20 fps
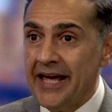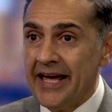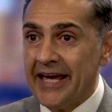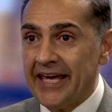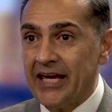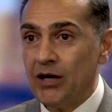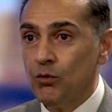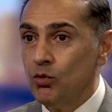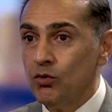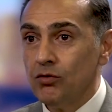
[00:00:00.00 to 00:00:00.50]

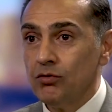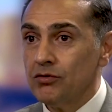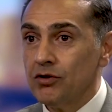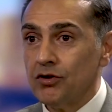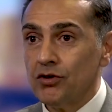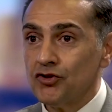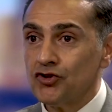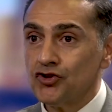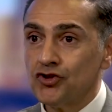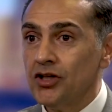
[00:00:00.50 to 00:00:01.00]
he will
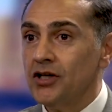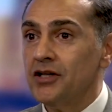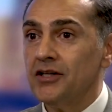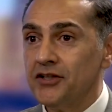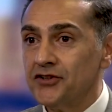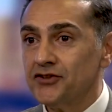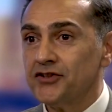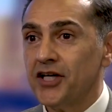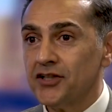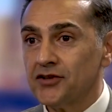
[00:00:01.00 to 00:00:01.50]
certainly
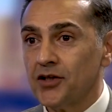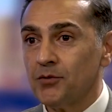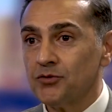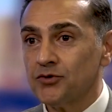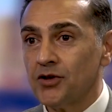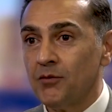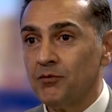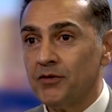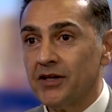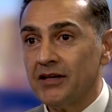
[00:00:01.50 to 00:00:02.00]
set up
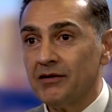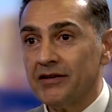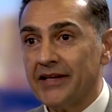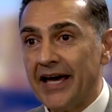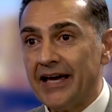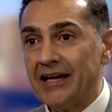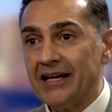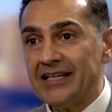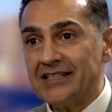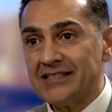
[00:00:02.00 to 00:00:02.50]
something
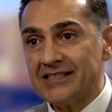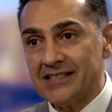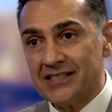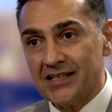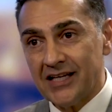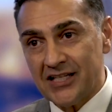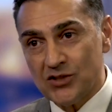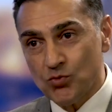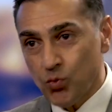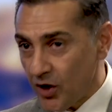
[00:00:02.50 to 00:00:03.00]
that is
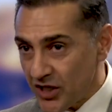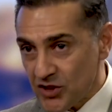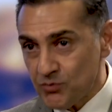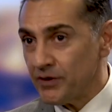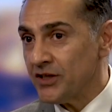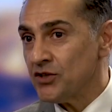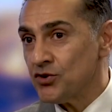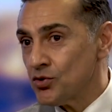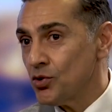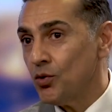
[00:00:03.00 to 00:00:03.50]
what he's
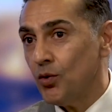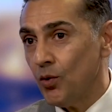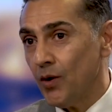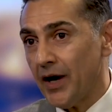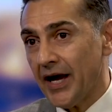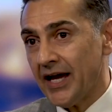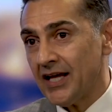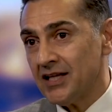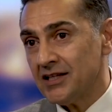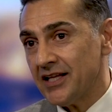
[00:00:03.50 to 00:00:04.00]
been
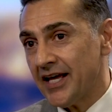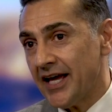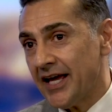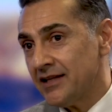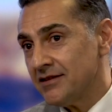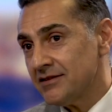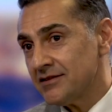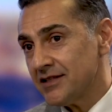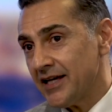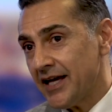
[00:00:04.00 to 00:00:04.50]
taught
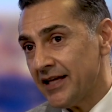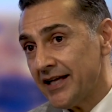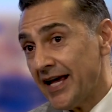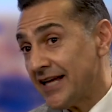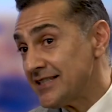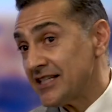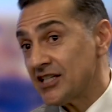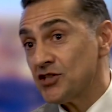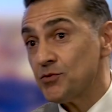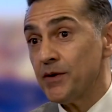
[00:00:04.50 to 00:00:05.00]
and
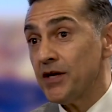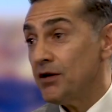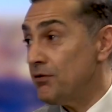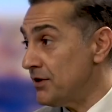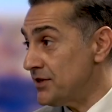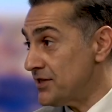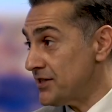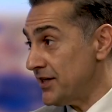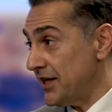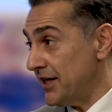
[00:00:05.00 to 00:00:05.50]
has experience